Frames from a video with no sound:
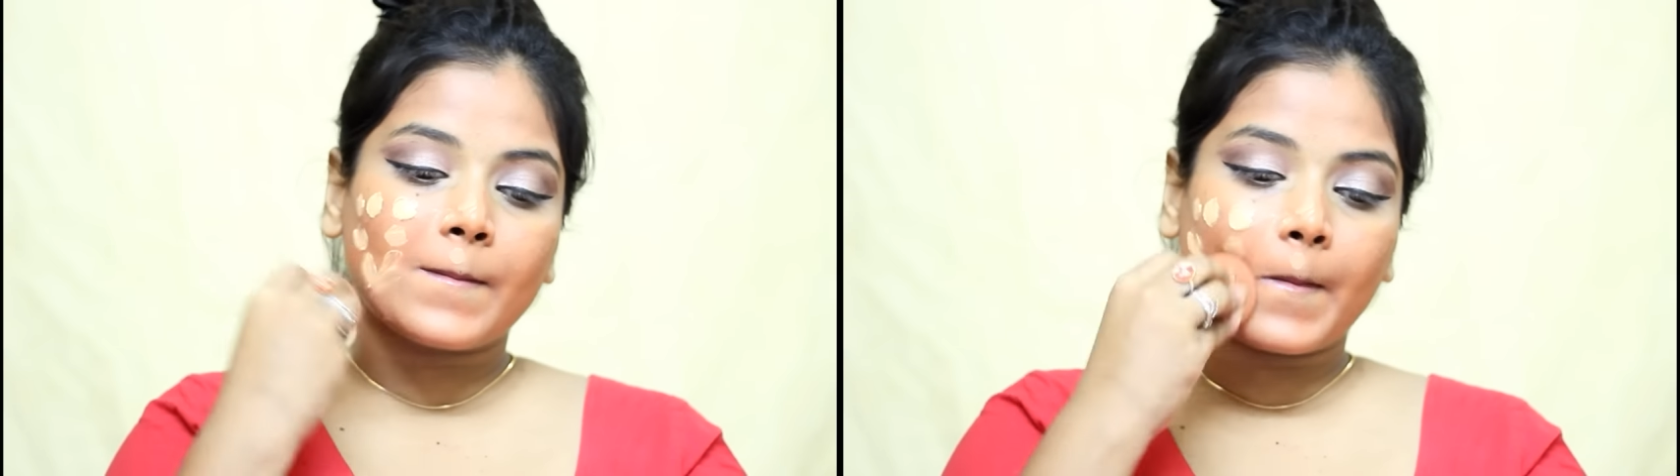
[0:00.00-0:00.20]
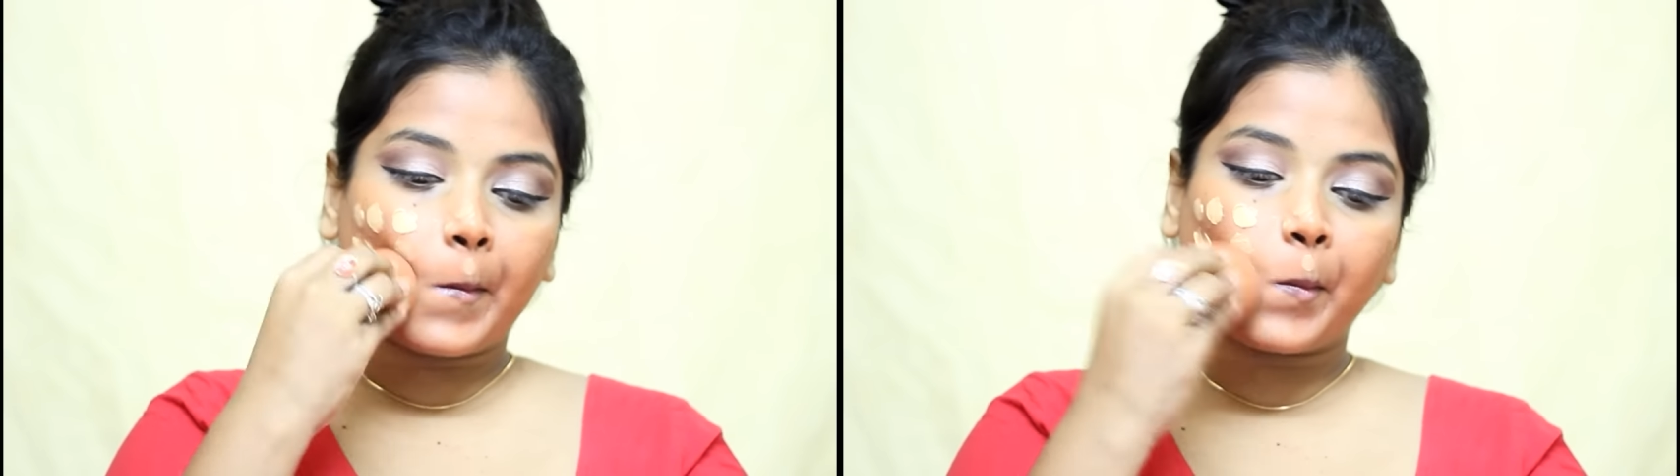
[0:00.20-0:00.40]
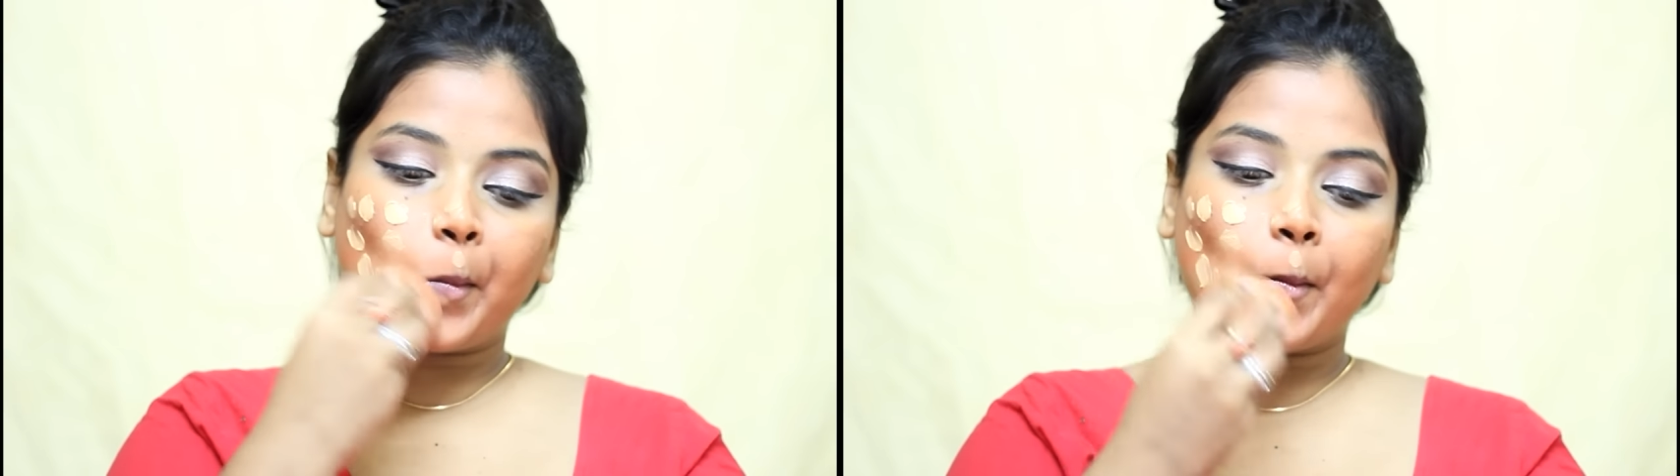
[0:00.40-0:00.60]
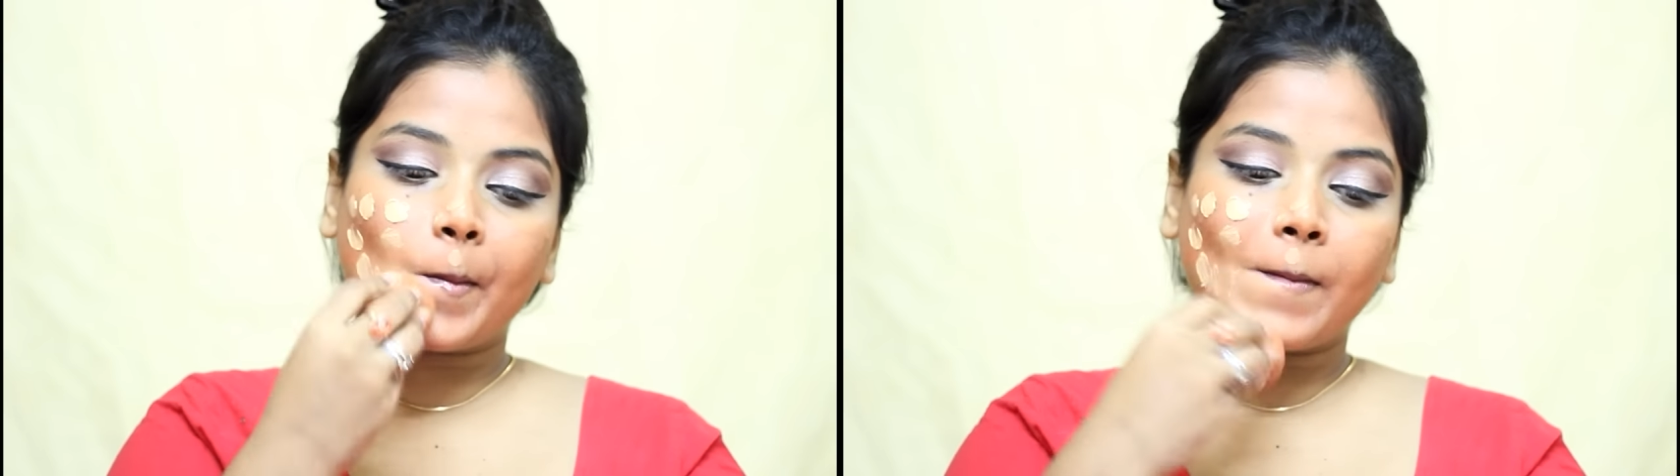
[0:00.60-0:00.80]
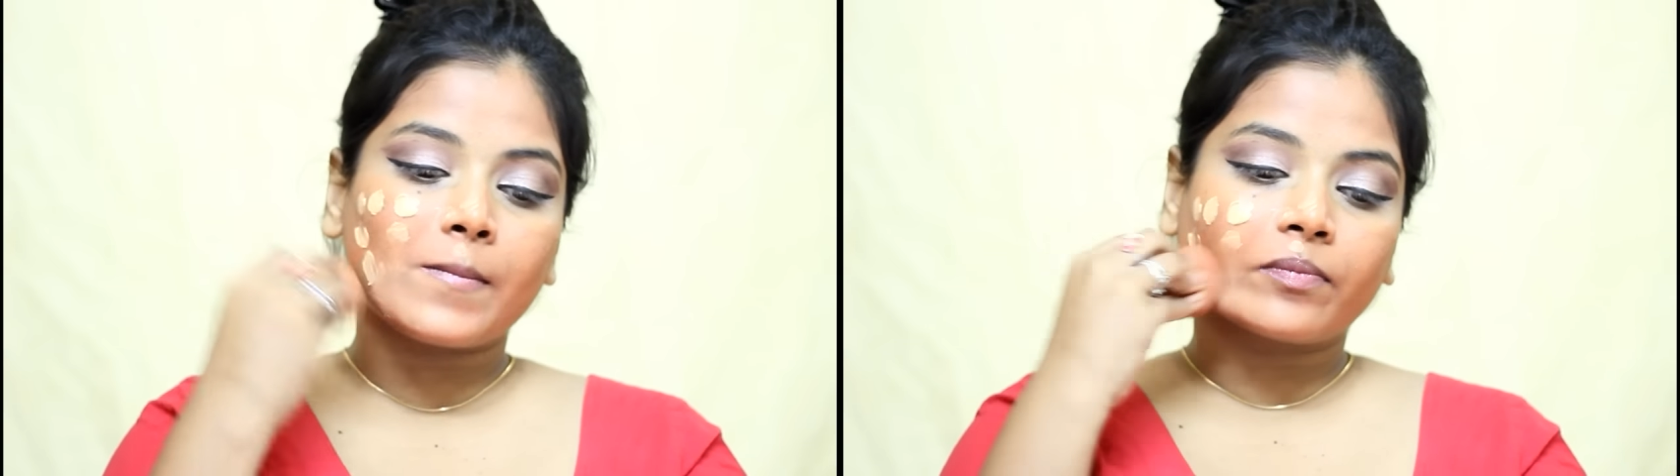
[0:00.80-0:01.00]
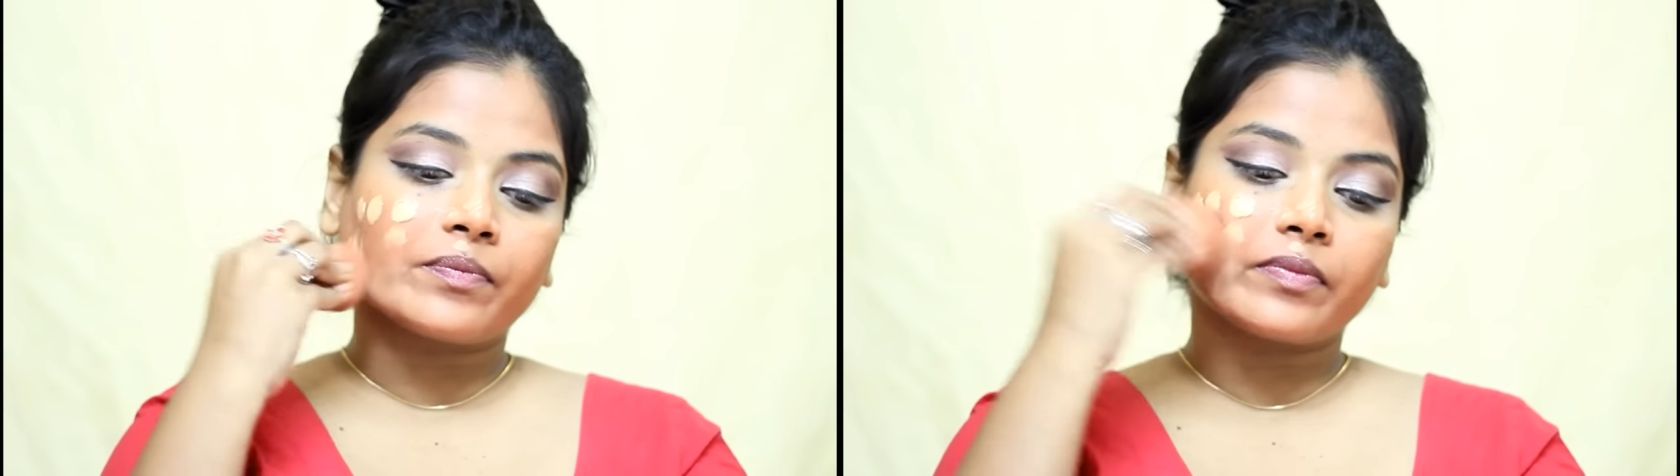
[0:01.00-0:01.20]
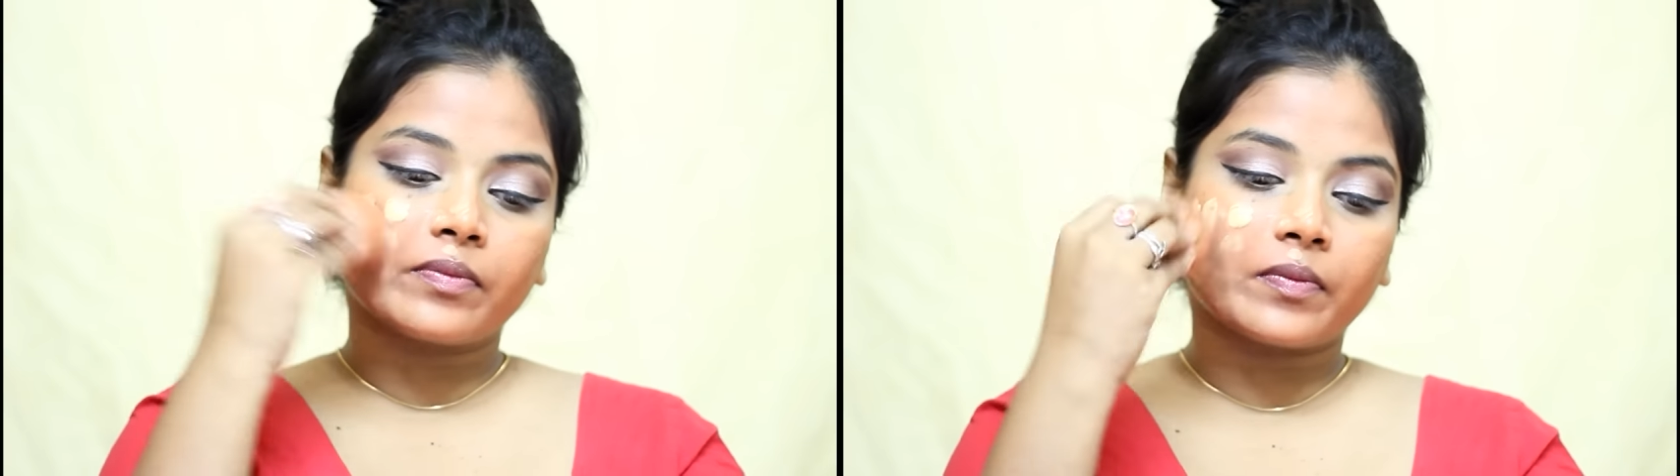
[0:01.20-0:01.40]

of this foundation because this